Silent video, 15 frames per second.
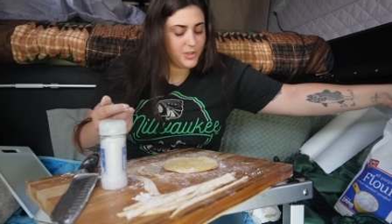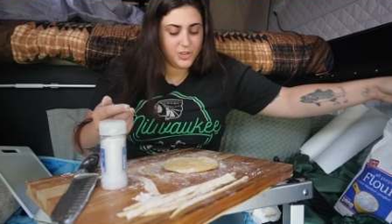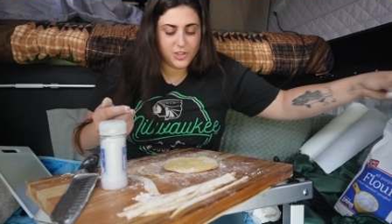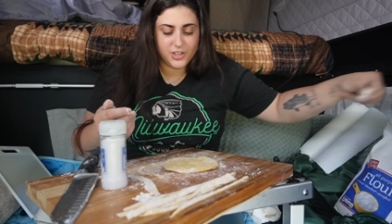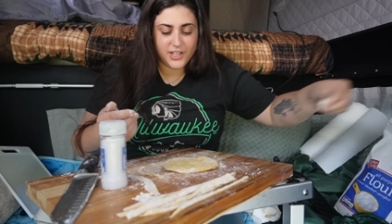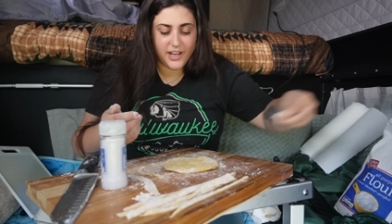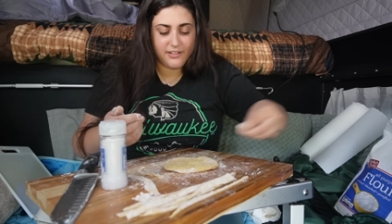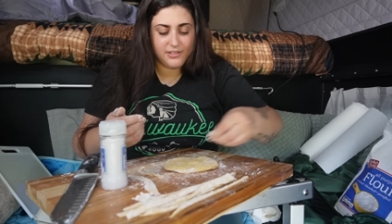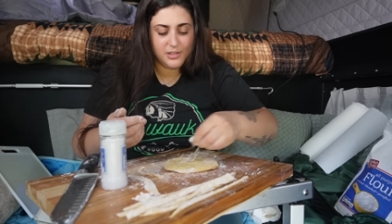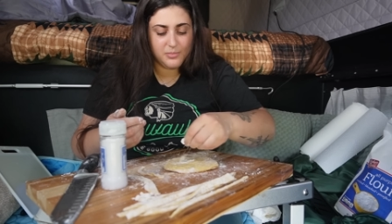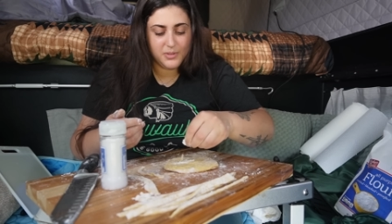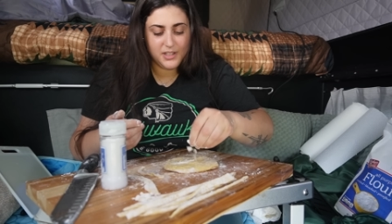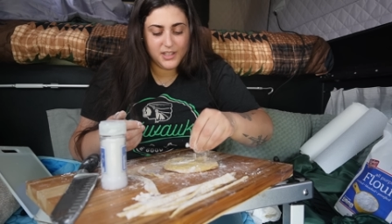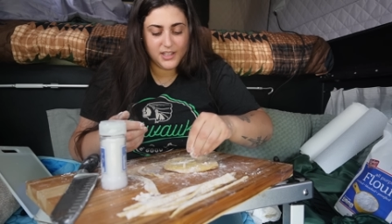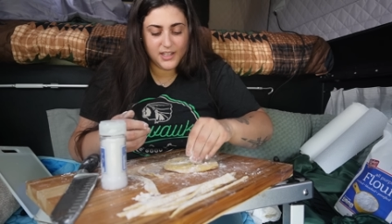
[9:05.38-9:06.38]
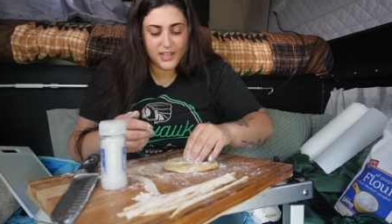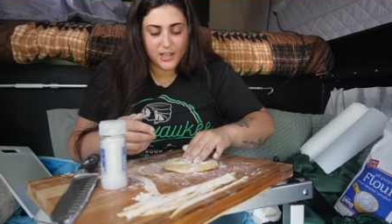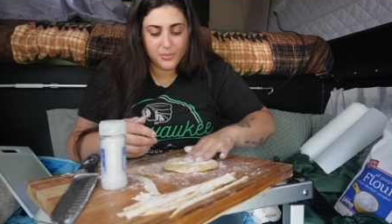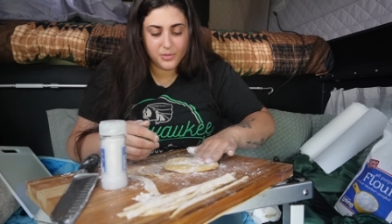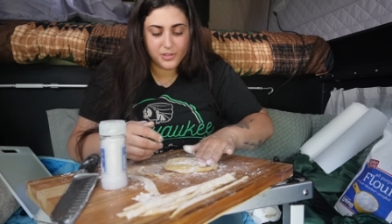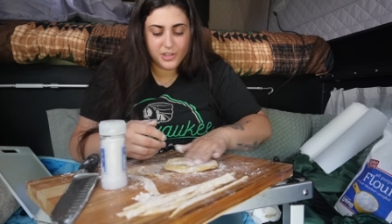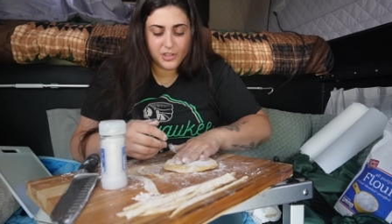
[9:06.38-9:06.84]
We just have to be
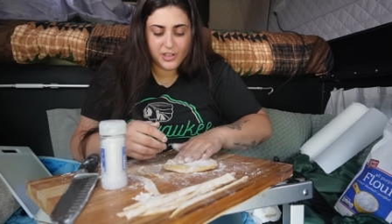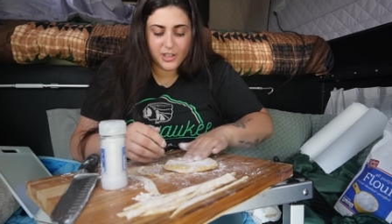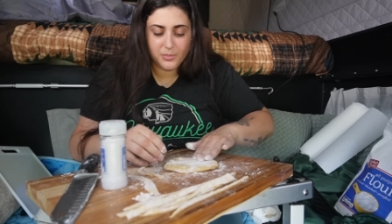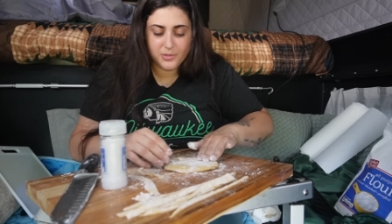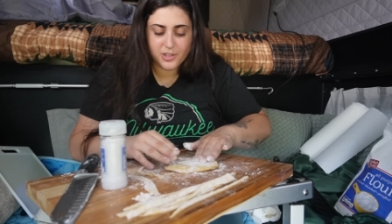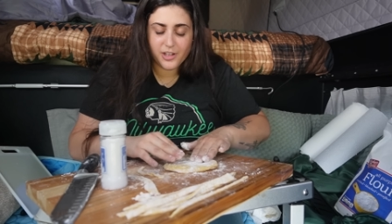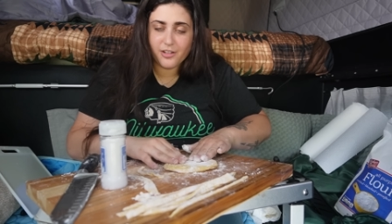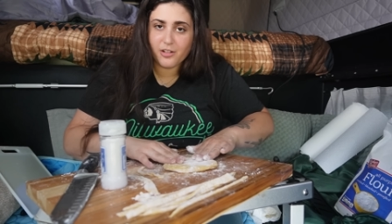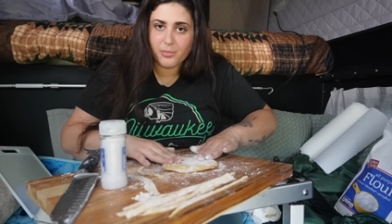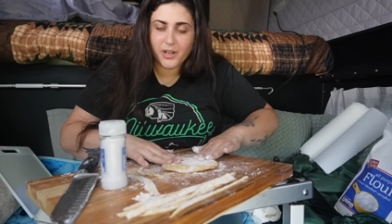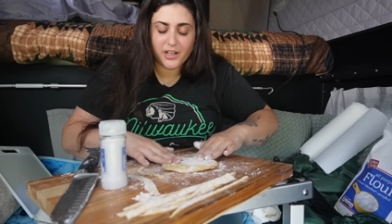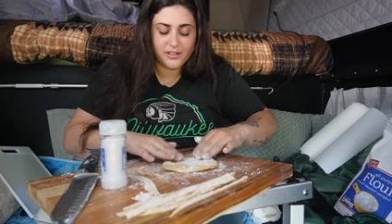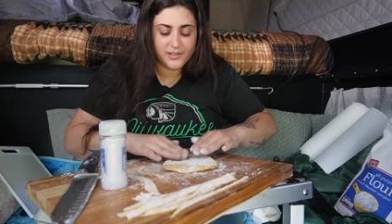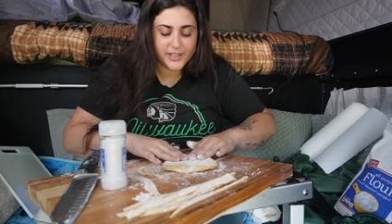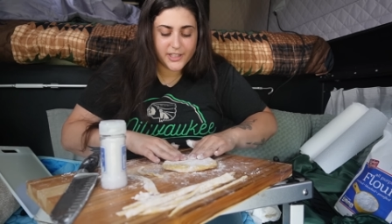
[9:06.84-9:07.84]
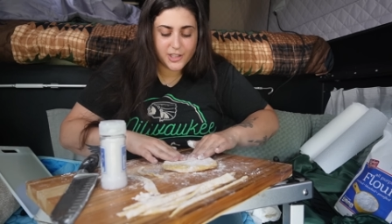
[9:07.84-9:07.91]
able to keep each other in mind.